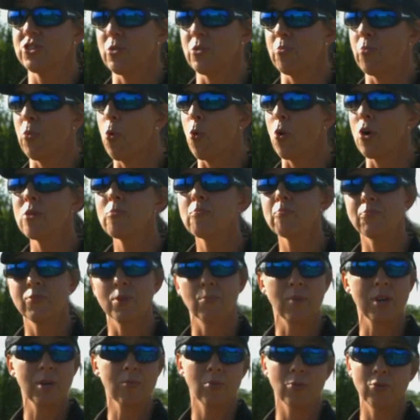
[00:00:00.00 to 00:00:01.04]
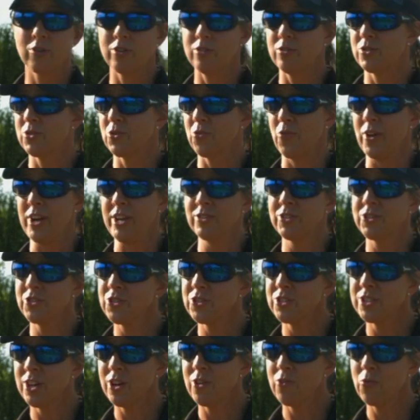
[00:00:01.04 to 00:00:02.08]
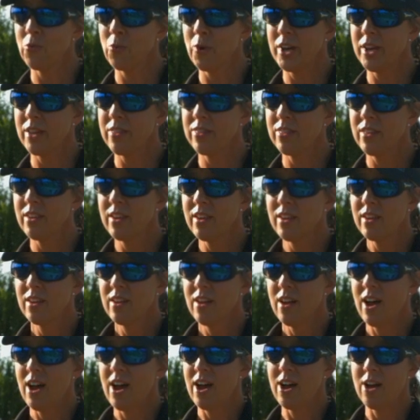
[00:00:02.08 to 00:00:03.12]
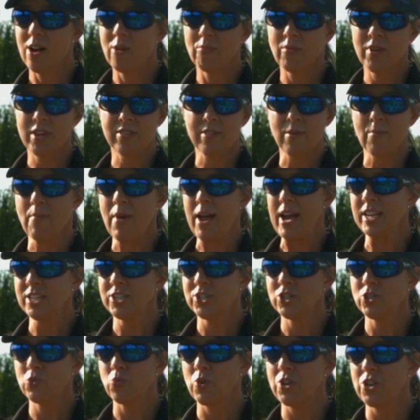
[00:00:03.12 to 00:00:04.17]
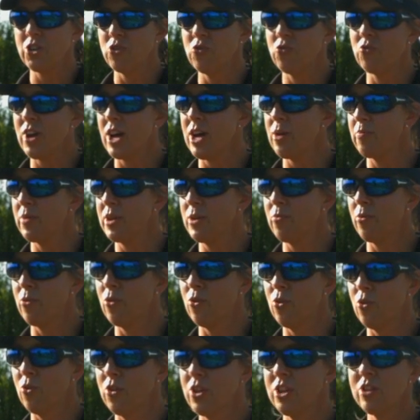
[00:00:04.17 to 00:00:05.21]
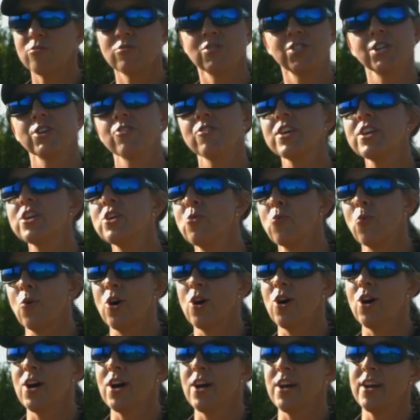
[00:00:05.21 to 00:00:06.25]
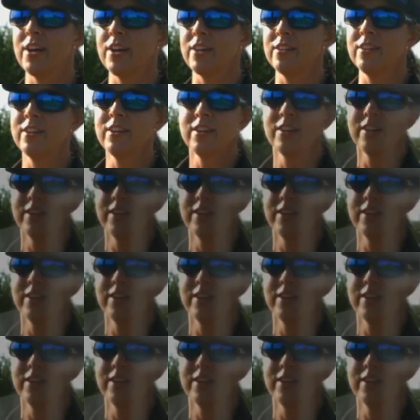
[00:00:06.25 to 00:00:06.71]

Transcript: support the people you surround yourself with in the matches, when you've got people, you know, cheering you on.